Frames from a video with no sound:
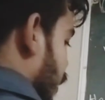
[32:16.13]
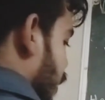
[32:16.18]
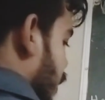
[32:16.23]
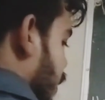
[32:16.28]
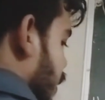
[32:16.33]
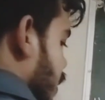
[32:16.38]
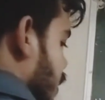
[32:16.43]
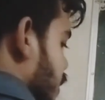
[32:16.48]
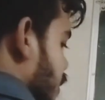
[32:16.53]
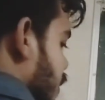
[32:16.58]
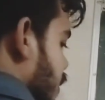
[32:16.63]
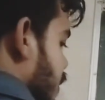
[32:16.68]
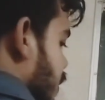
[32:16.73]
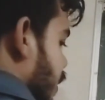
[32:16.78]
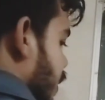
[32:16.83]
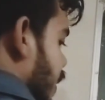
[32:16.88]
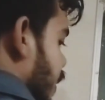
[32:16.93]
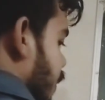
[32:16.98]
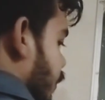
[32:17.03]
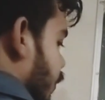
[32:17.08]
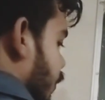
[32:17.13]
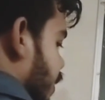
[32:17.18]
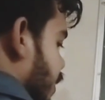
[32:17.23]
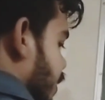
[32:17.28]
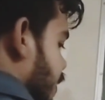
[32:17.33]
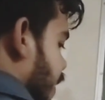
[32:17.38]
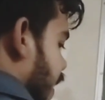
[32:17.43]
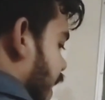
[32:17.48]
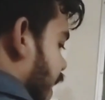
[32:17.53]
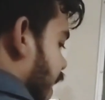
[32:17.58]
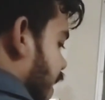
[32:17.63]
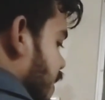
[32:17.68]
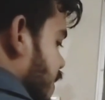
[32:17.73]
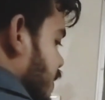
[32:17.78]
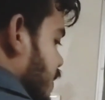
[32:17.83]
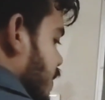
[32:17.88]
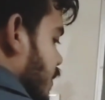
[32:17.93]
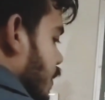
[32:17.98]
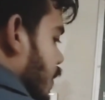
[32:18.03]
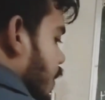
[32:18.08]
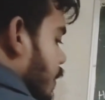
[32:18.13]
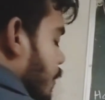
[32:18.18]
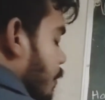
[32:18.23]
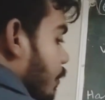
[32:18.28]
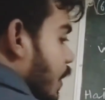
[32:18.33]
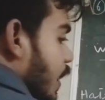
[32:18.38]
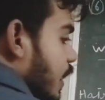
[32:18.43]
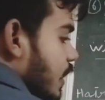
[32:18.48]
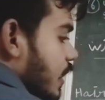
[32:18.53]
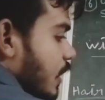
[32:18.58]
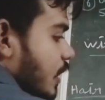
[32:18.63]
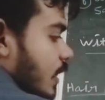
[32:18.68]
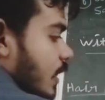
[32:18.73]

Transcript: is skin with scales, but